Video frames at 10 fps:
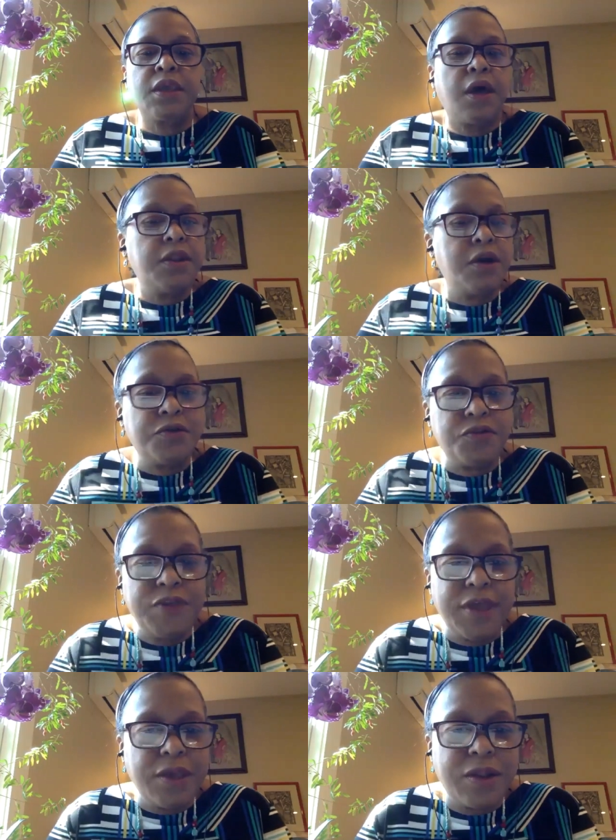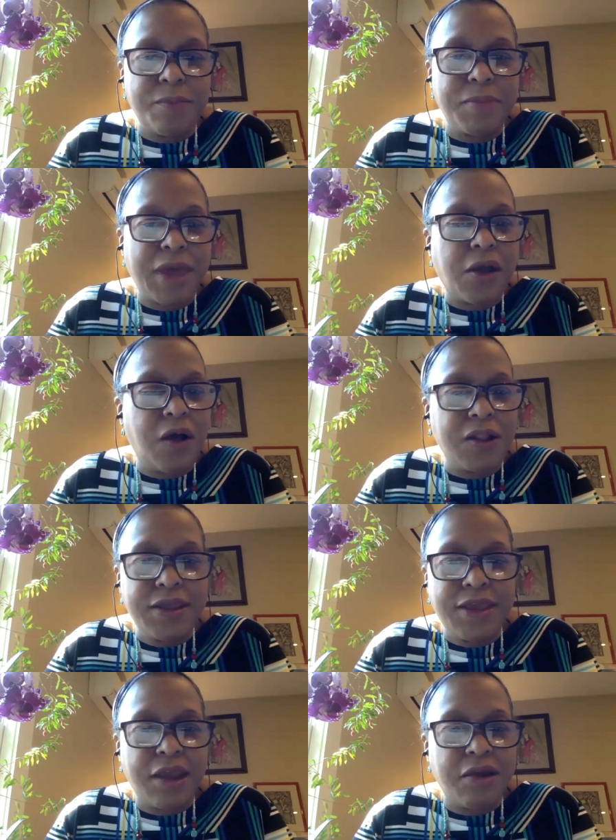Another thing that my
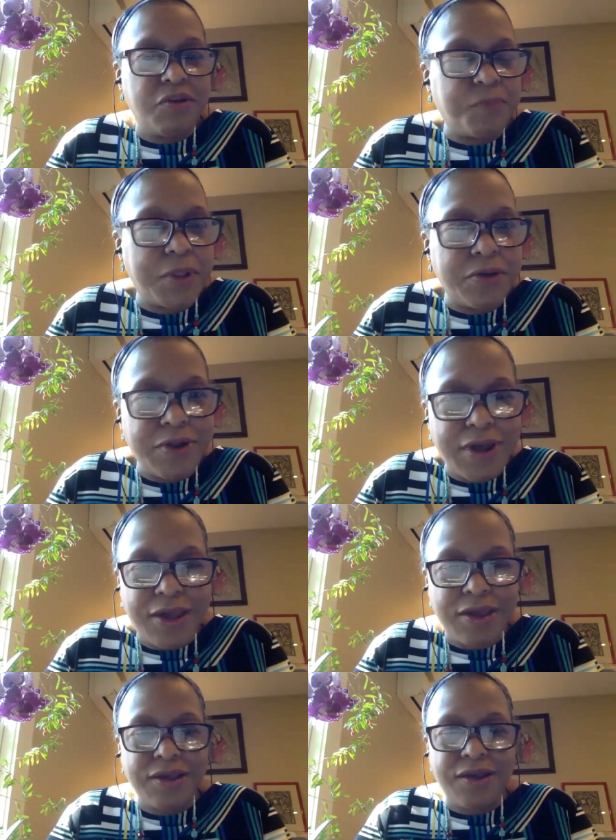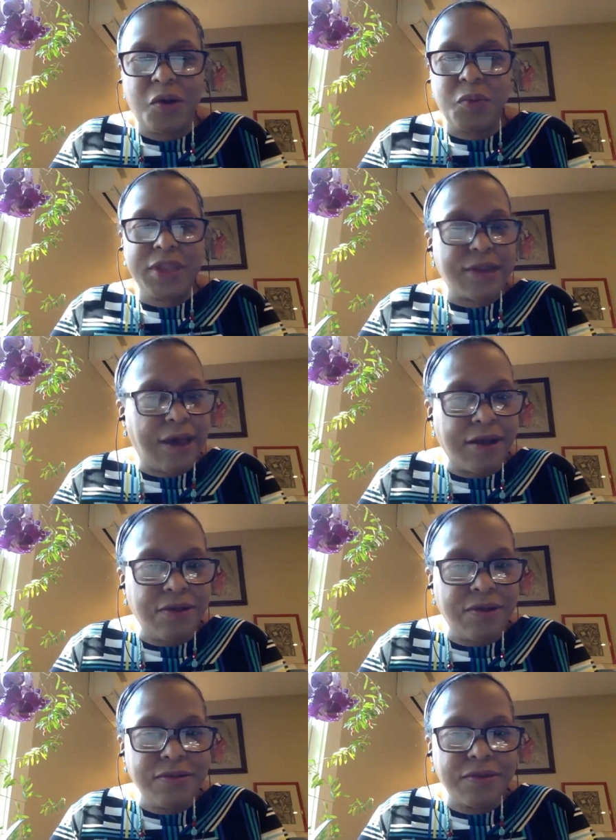colleague Karen Spiller and I always
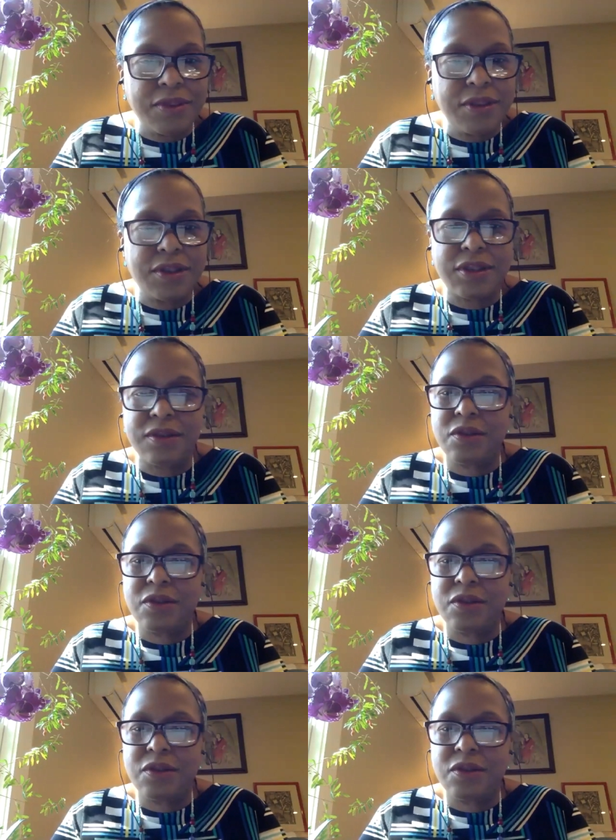tackle is